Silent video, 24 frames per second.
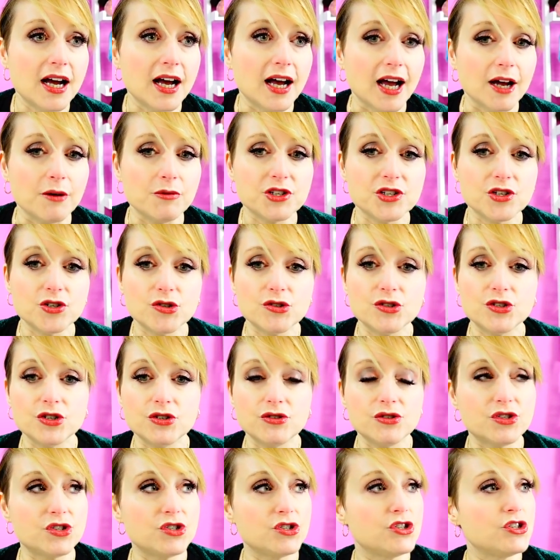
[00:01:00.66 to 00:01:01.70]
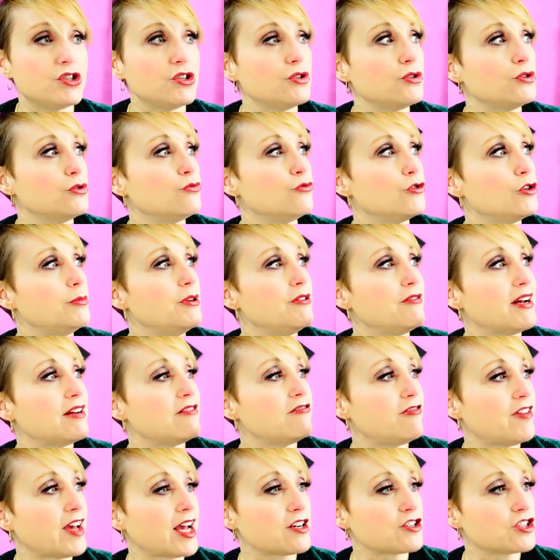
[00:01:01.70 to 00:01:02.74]
I was introduced to Ruby Red
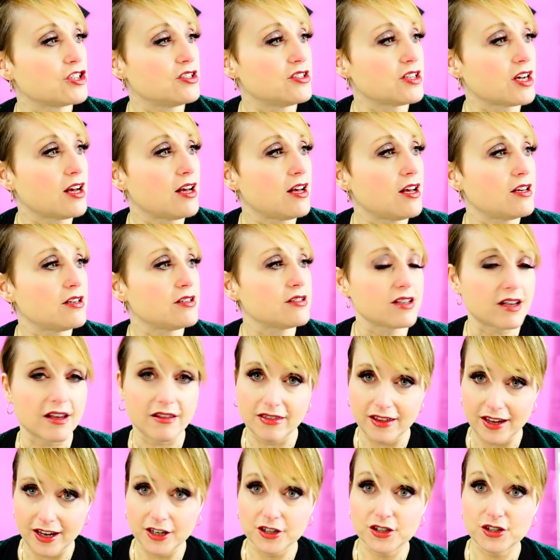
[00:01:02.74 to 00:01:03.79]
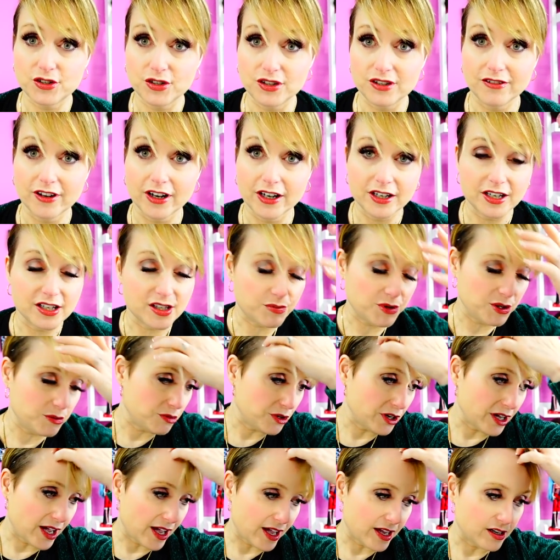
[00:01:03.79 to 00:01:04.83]
fashion dolls, thanks to the very nice
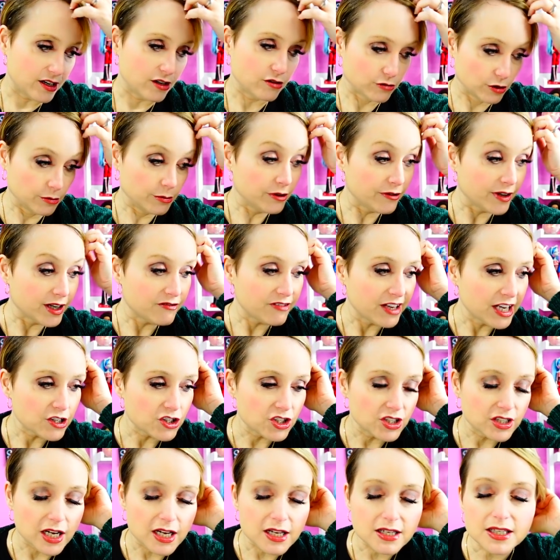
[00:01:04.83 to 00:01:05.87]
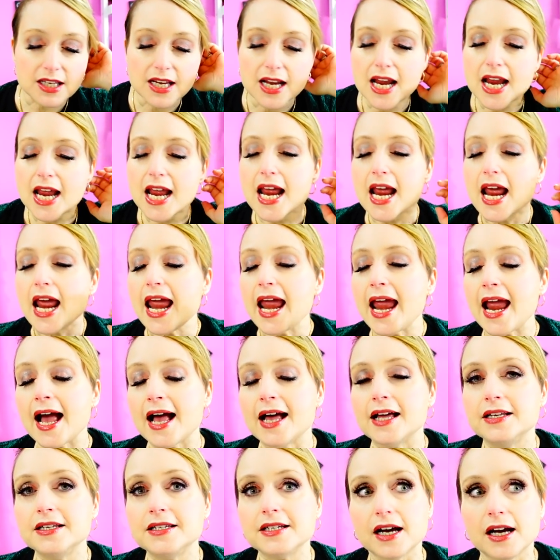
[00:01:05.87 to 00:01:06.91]
people at Ruby Red Fashion Dolls.
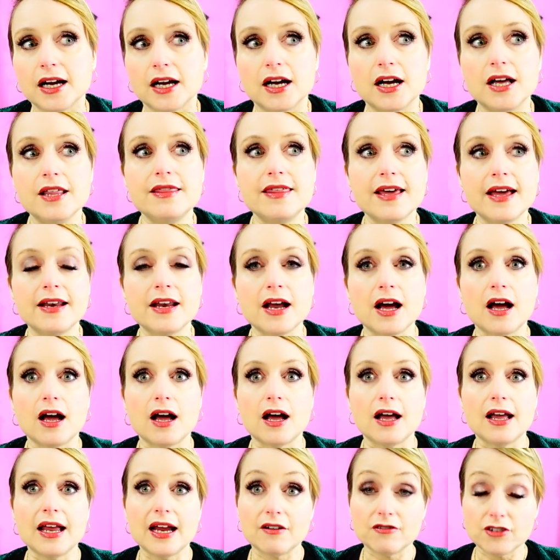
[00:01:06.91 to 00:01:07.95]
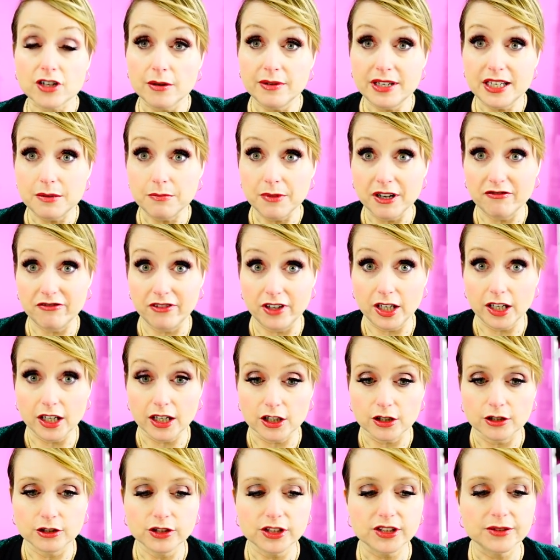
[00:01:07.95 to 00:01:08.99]
And uh, then uh, after I did my
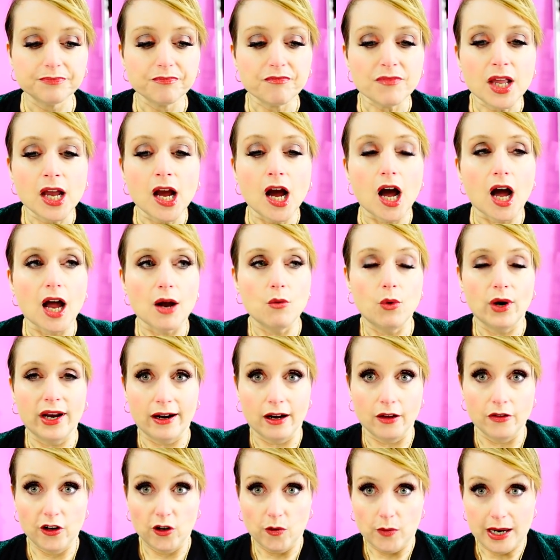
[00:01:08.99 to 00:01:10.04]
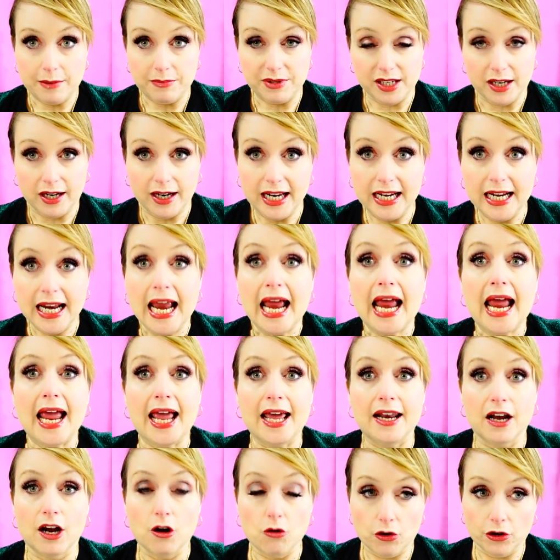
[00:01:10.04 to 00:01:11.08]
videos, I went on their website
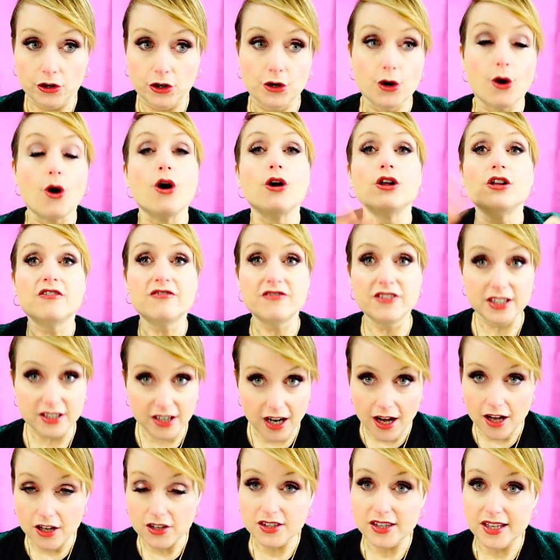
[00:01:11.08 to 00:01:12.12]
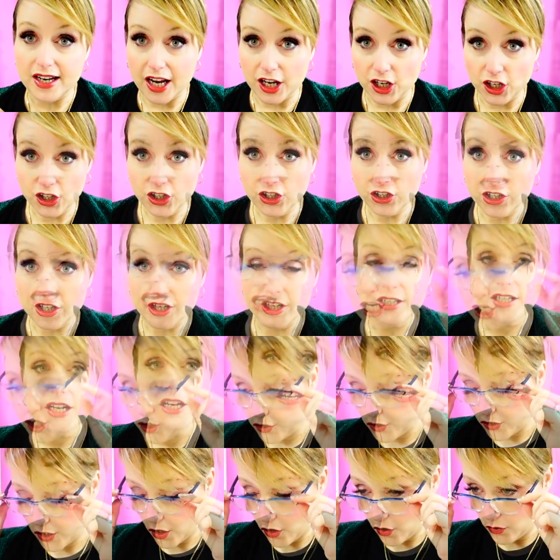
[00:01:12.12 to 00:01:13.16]
and I ordered all of the dolls that I could.
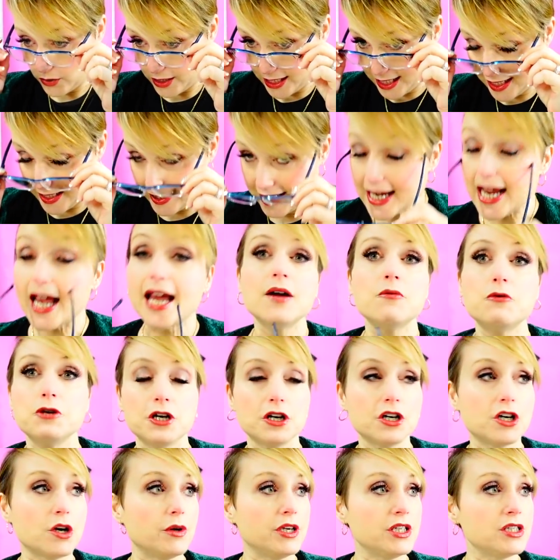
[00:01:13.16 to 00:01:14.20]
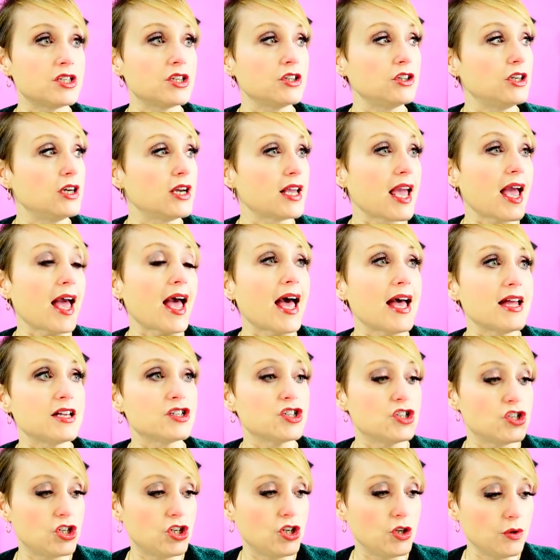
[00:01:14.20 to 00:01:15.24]
So today we are going to look at
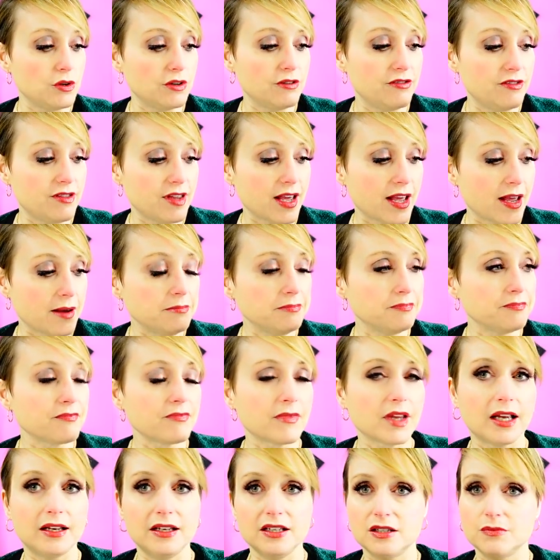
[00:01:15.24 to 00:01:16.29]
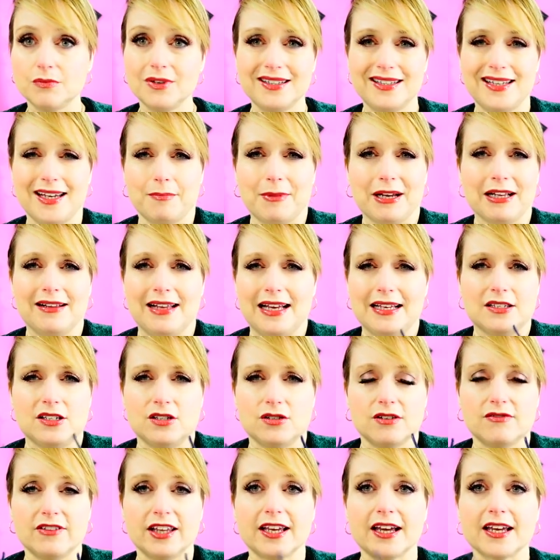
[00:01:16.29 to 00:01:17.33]
two of them. I need to take my glasses
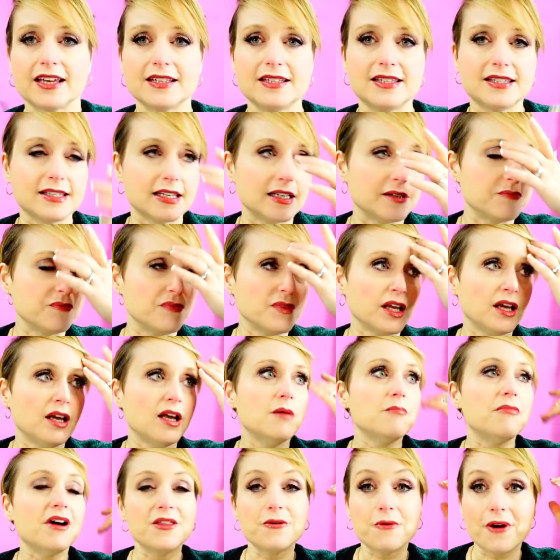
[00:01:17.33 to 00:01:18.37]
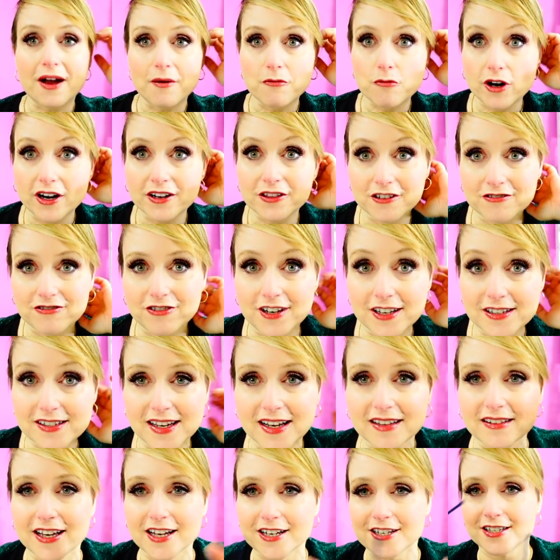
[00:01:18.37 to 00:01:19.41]
off, like I can see. By the way, I'm wearing the false
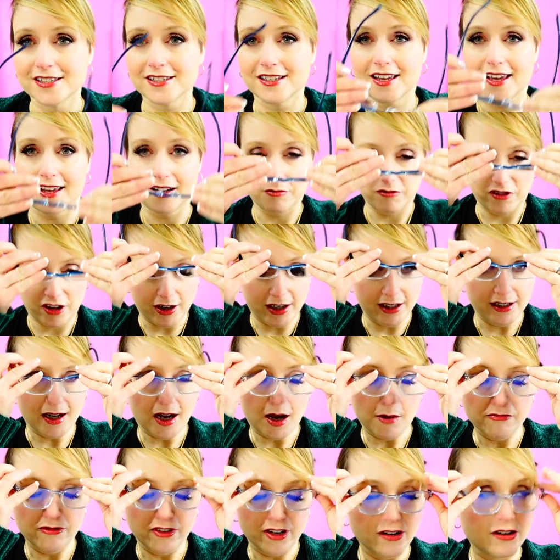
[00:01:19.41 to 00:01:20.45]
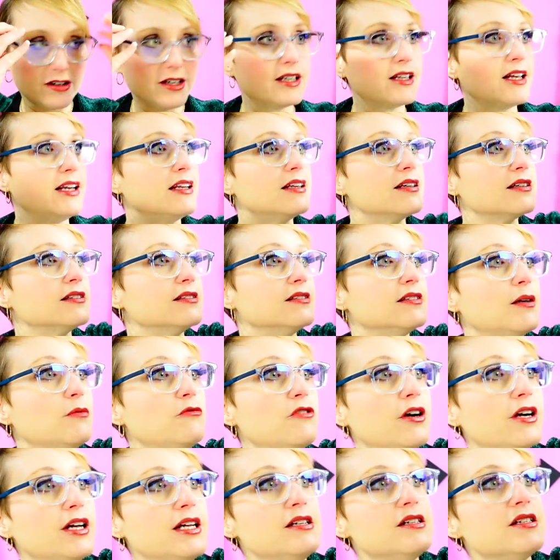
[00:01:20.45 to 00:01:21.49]
eyelashes again. I'm very, I'm very like, I'm
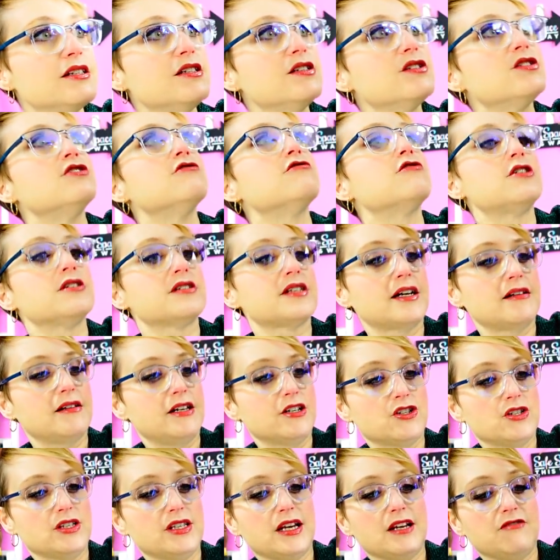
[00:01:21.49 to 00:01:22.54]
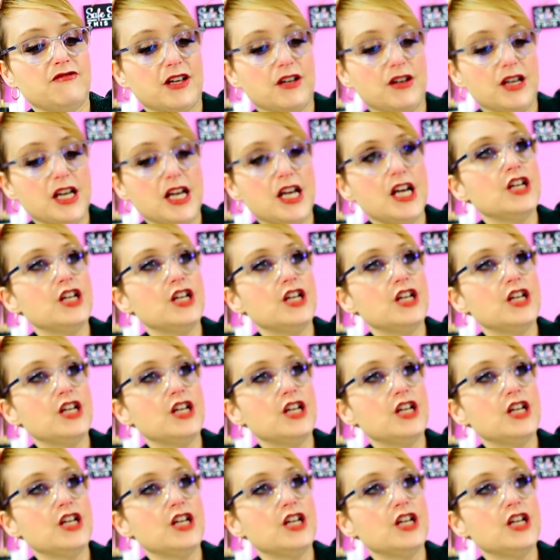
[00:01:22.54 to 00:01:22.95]
very into these new false eyelashes that I found.